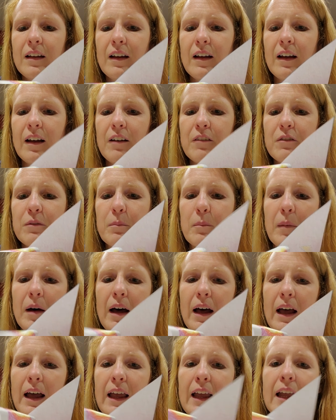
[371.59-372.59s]
of
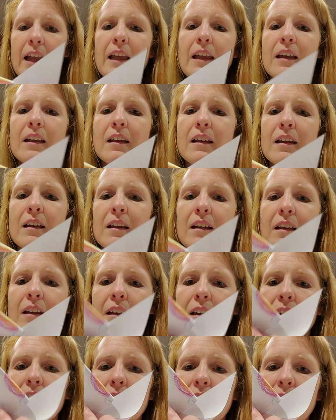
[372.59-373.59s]
my
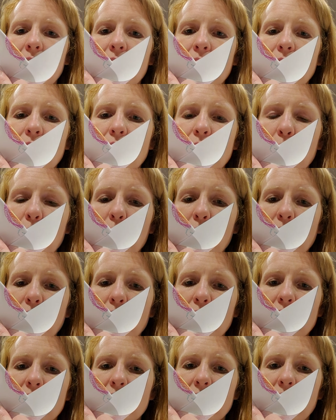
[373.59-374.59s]

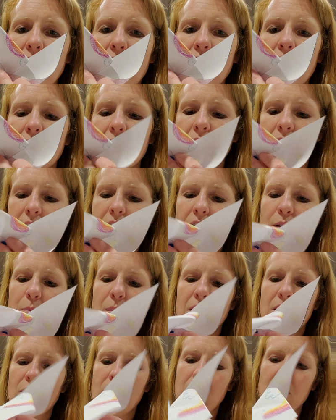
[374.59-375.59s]
corners that are in the
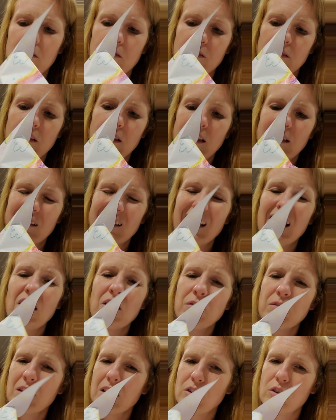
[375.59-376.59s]
middle, and
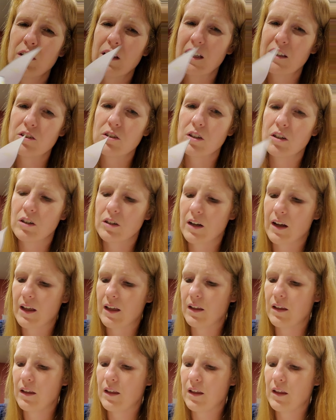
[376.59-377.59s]
carefully do that so you're
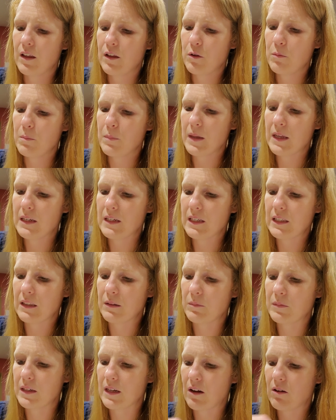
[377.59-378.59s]
not bending
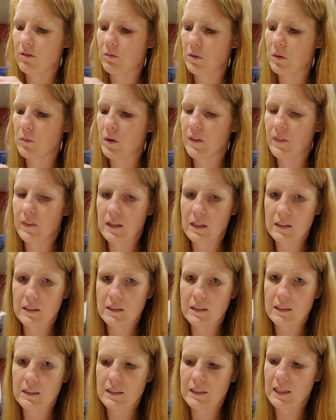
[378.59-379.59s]
them down. We want these
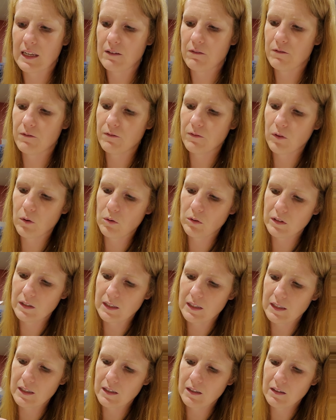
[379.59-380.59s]
to stay
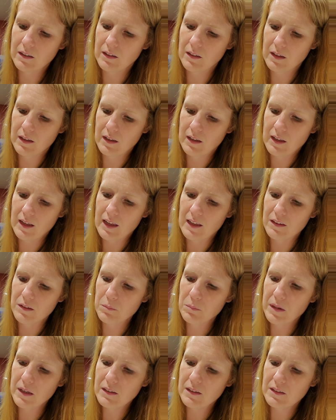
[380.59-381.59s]
folded as
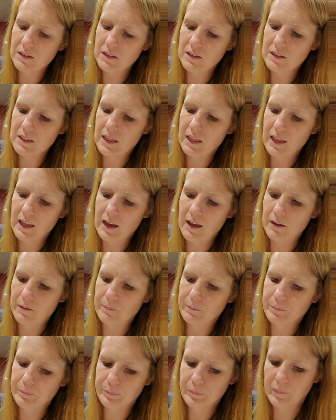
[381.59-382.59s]
best as they can.
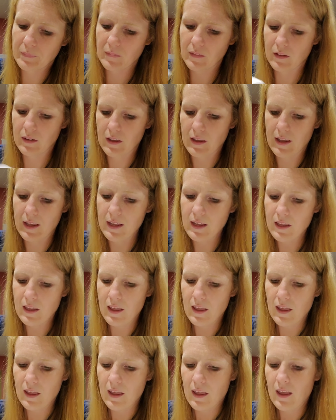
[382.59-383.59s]
Okay,
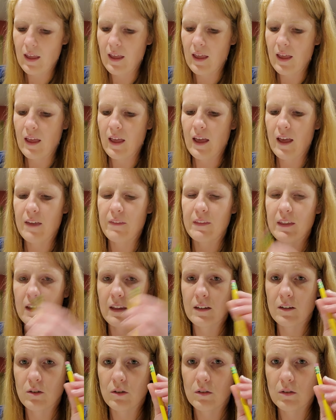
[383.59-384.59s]
and
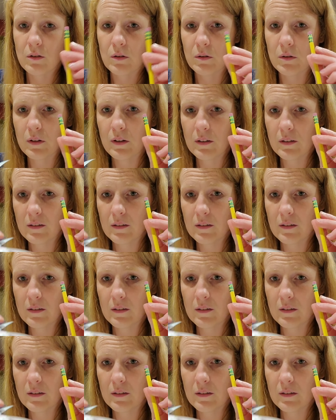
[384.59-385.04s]
then you